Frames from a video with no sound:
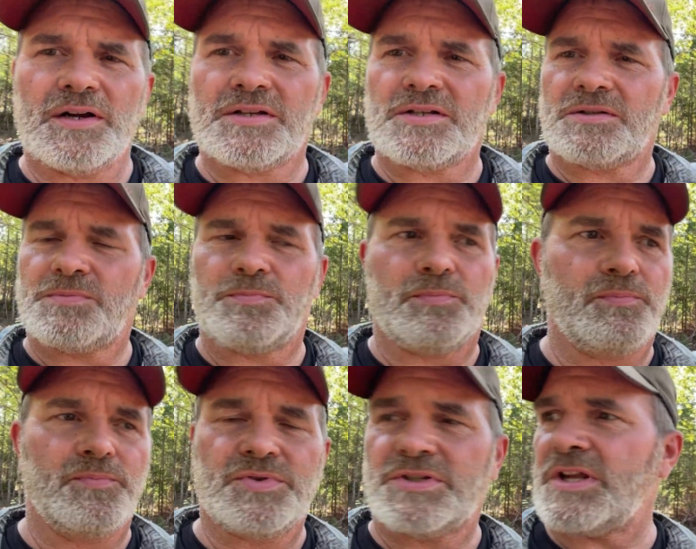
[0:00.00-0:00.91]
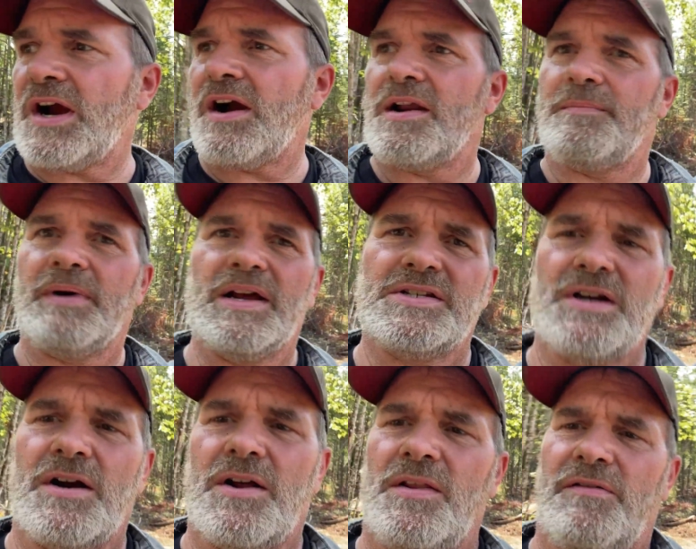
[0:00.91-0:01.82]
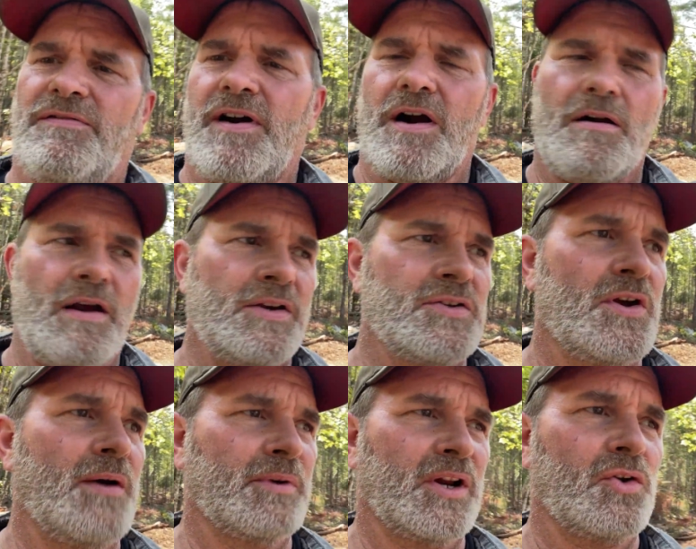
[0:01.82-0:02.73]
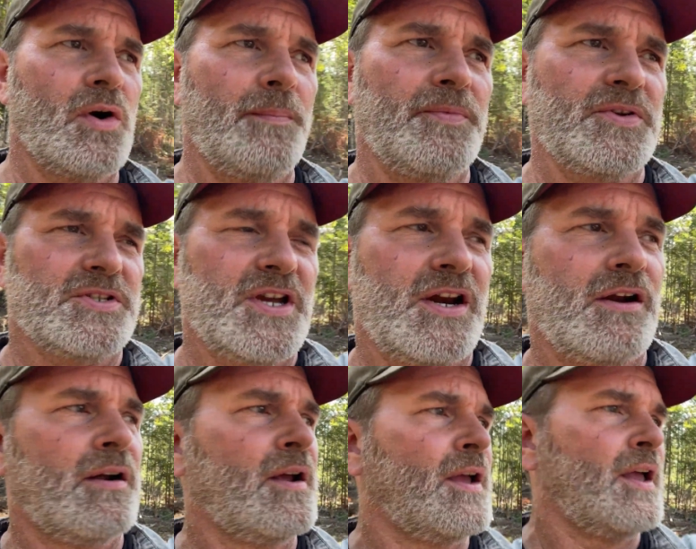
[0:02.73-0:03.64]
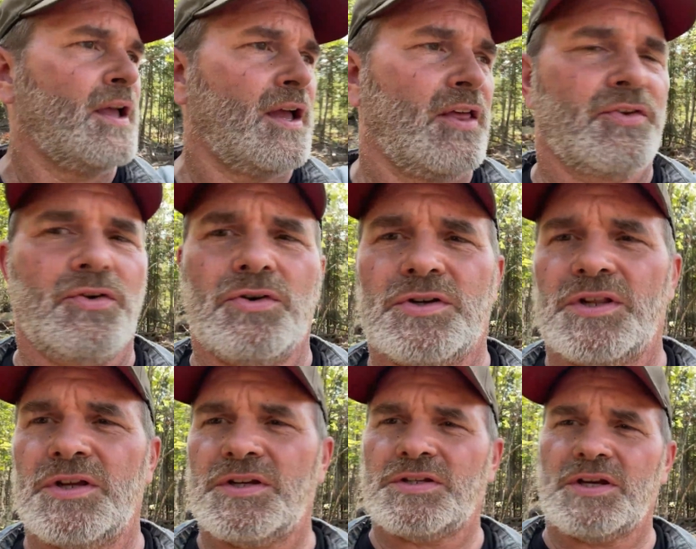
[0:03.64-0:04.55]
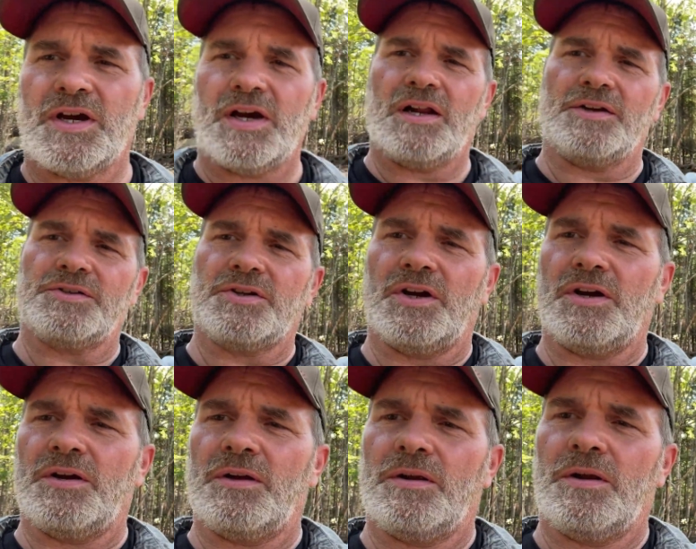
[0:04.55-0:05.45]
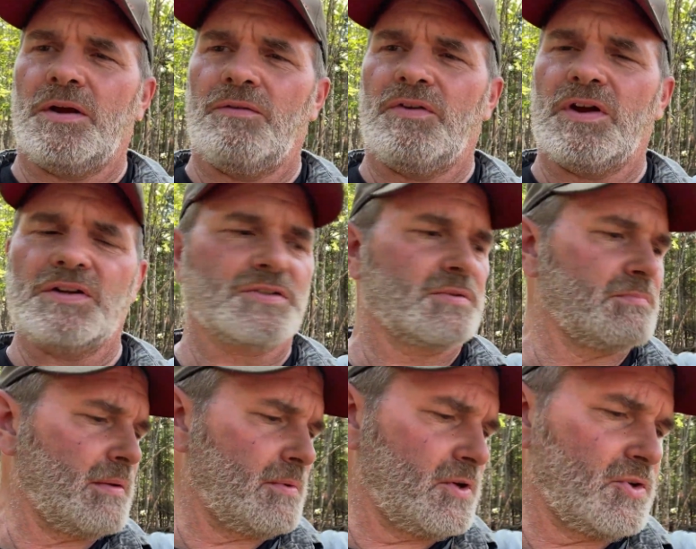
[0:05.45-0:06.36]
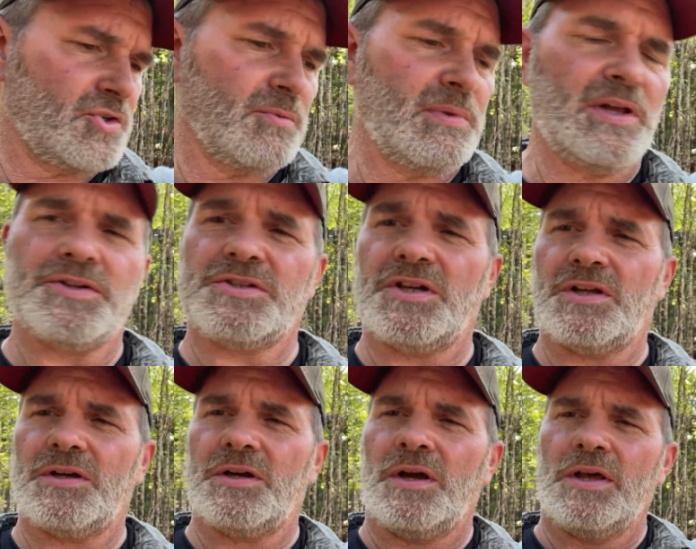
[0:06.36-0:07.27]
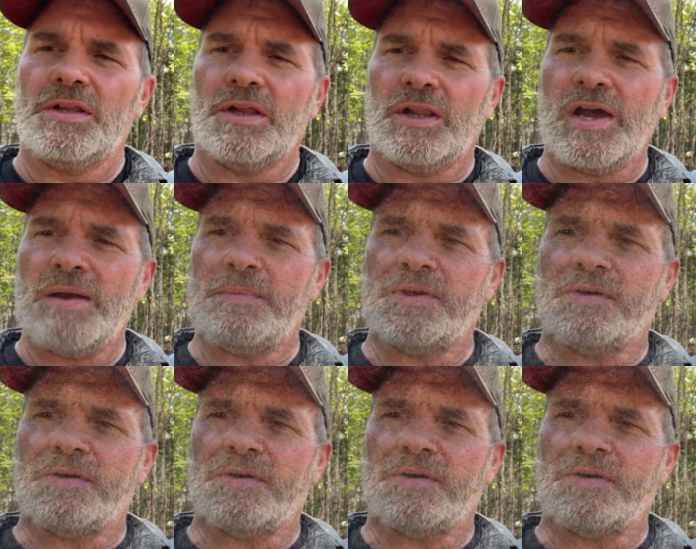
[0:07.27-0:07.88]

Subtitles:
started, but I started on the far end. Now I'm gonna go up the center and throw it to this side. I'll show you, if you can, maybe you should be able to see the lime in the